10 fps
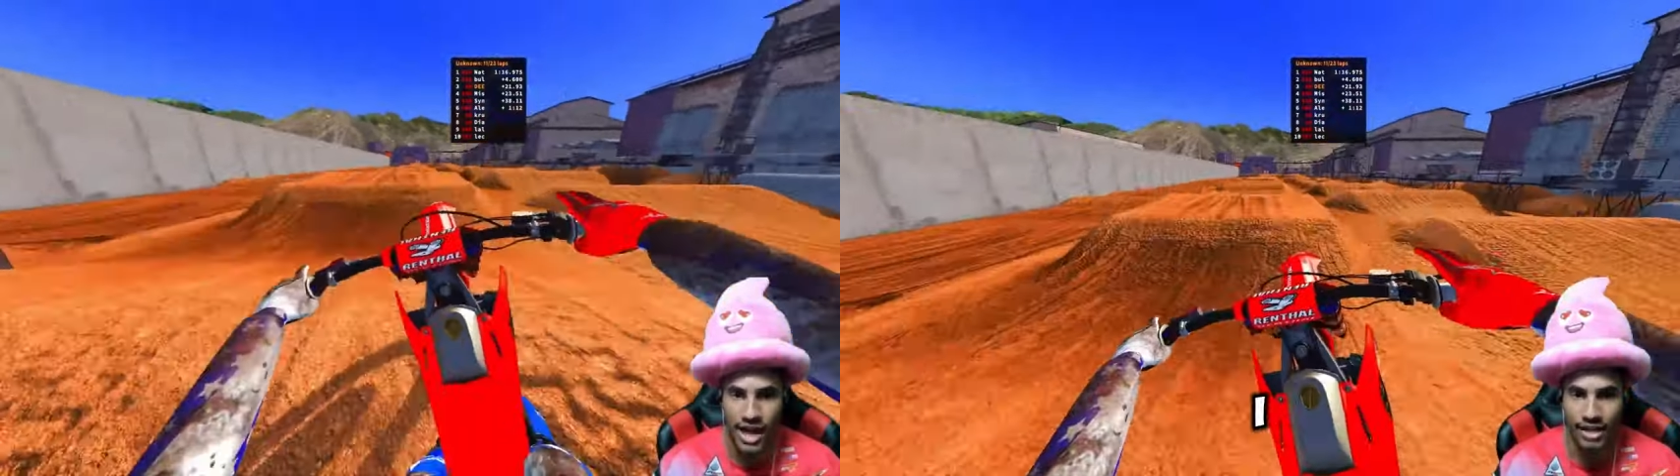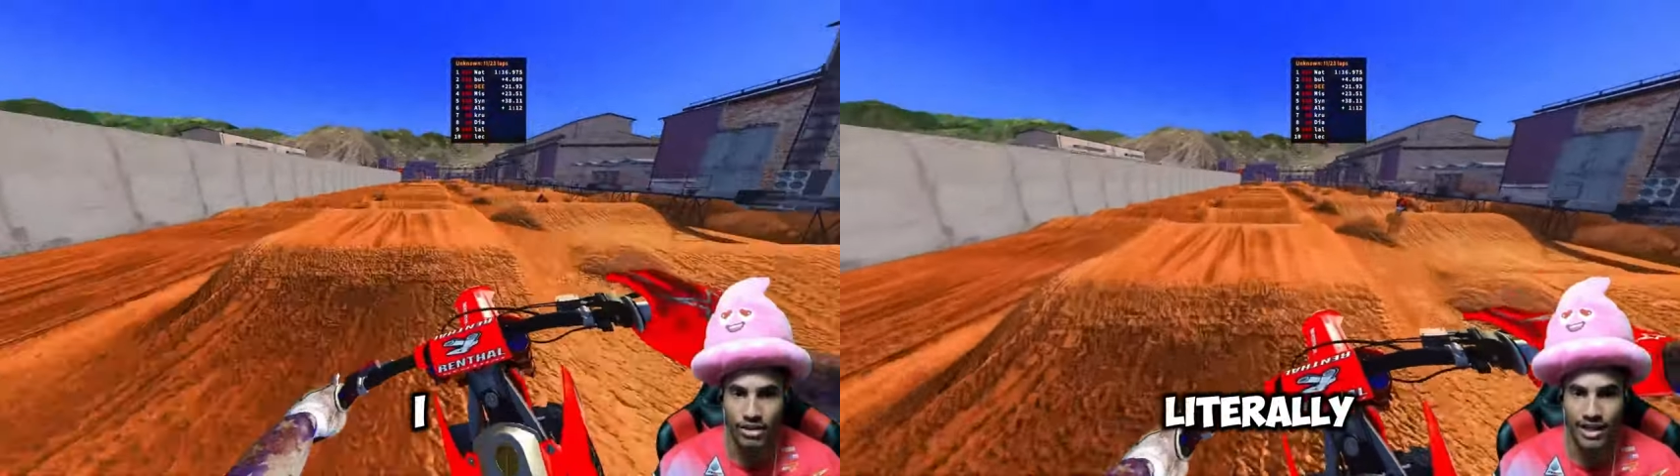
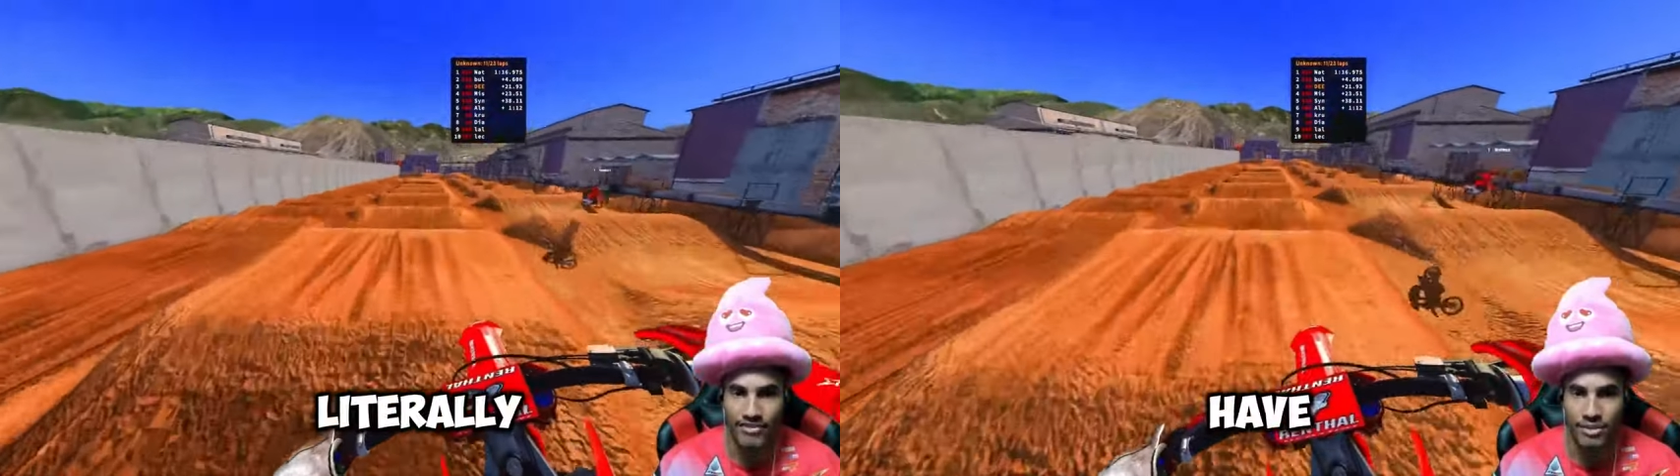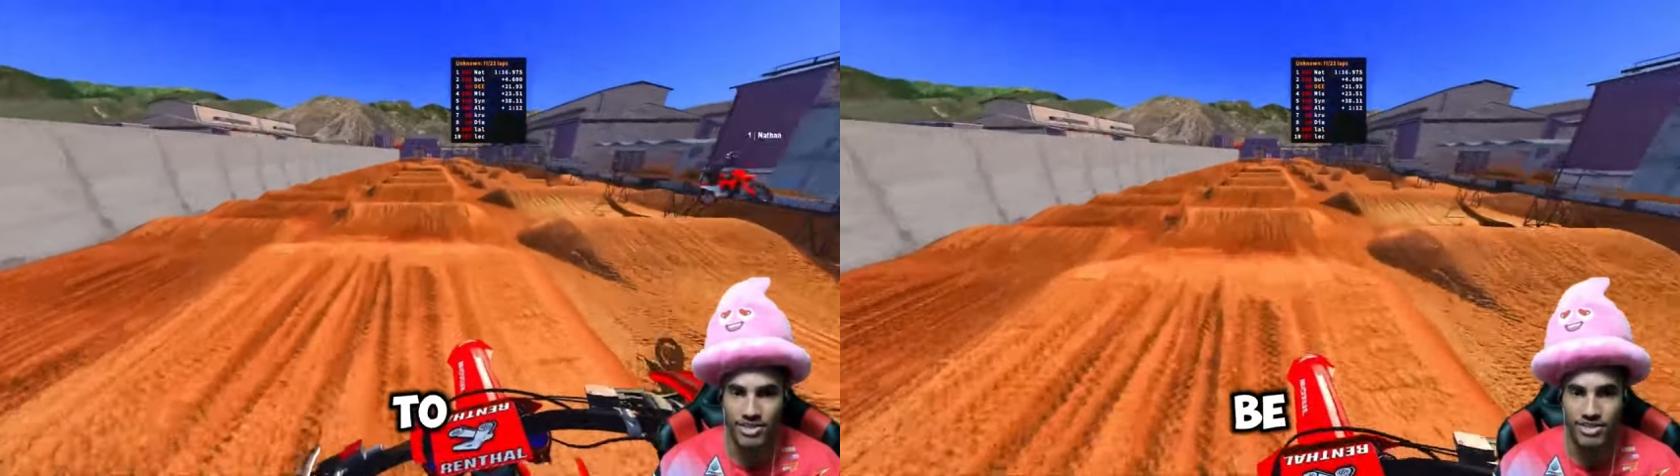I literally have
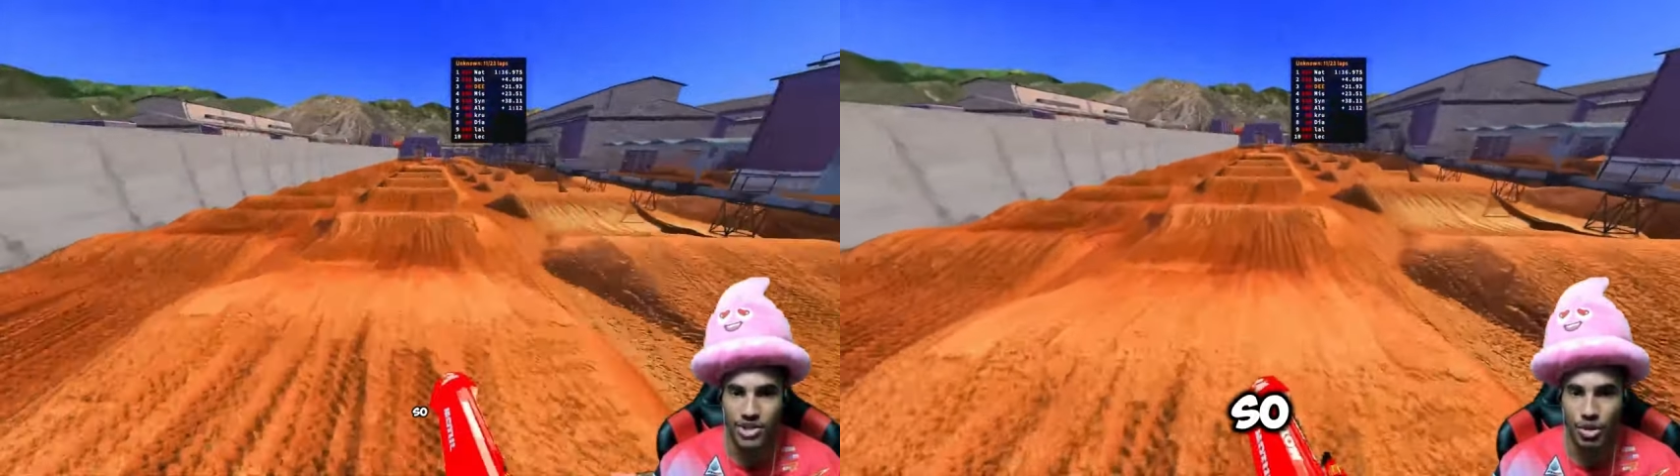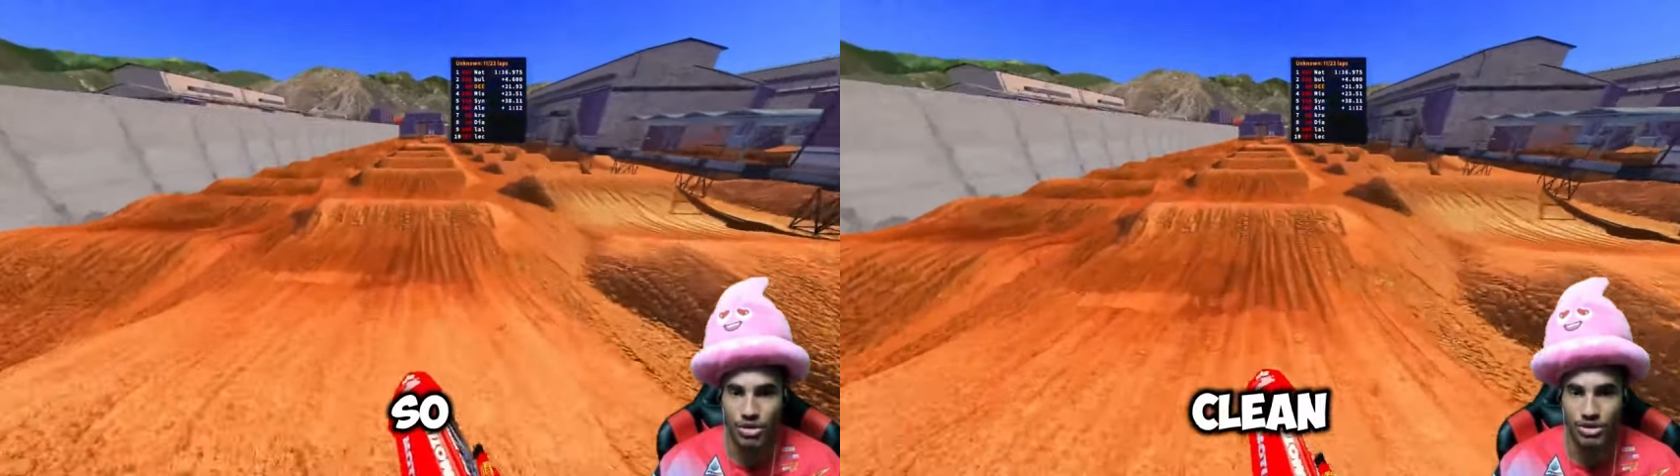to be
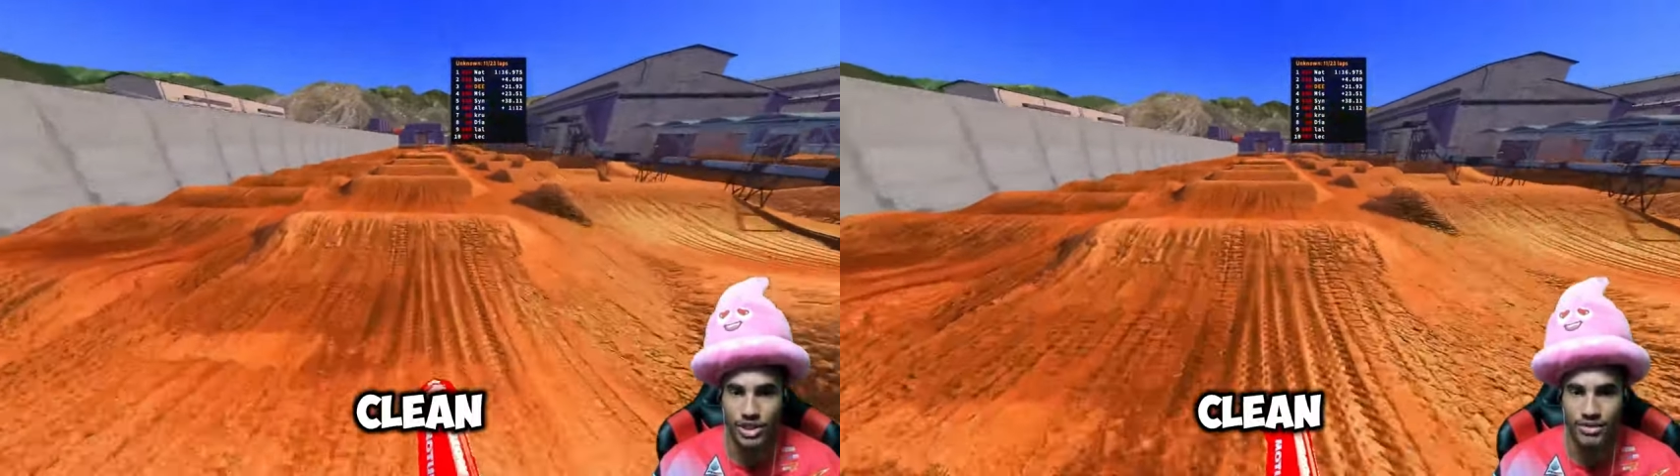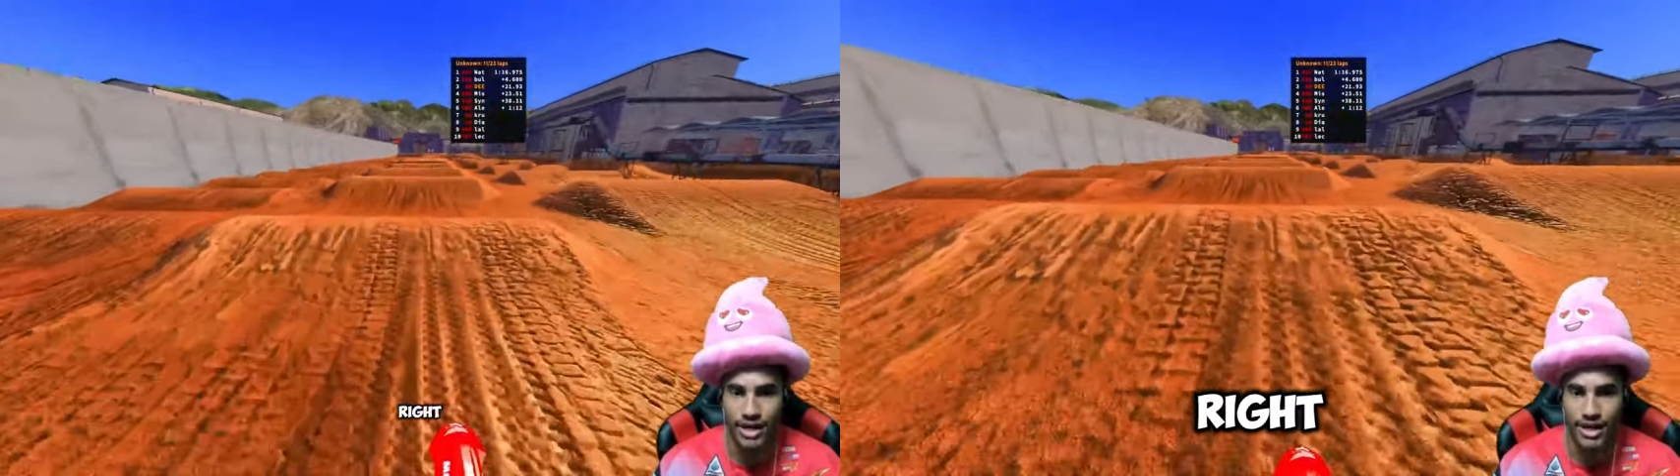so
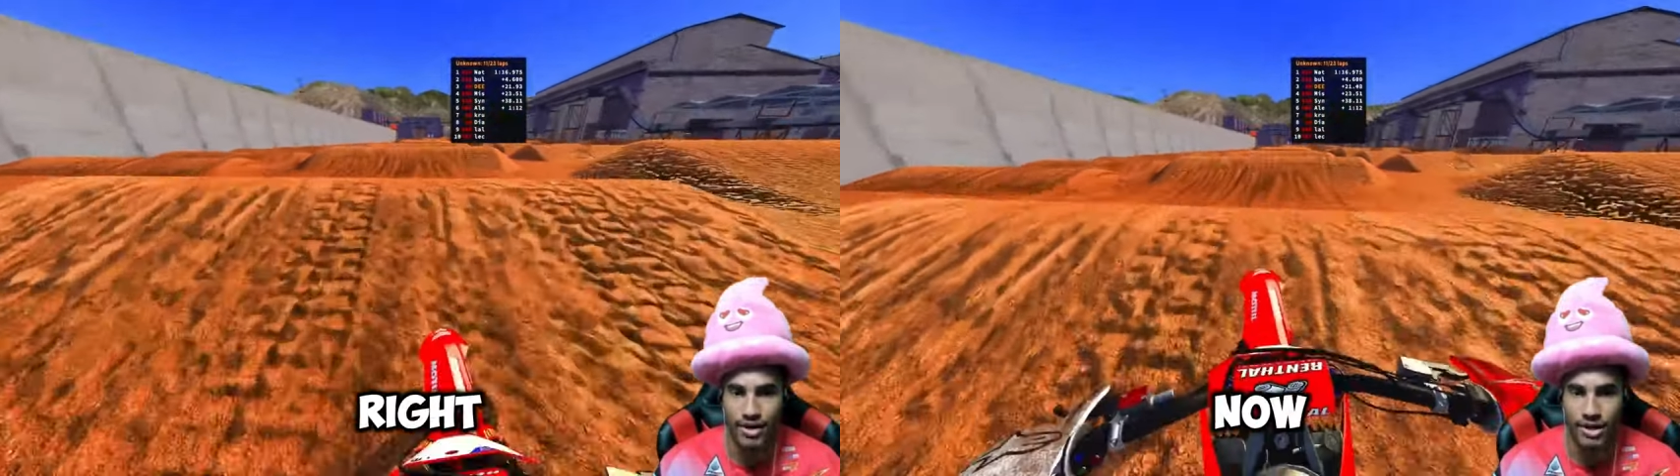clean right now,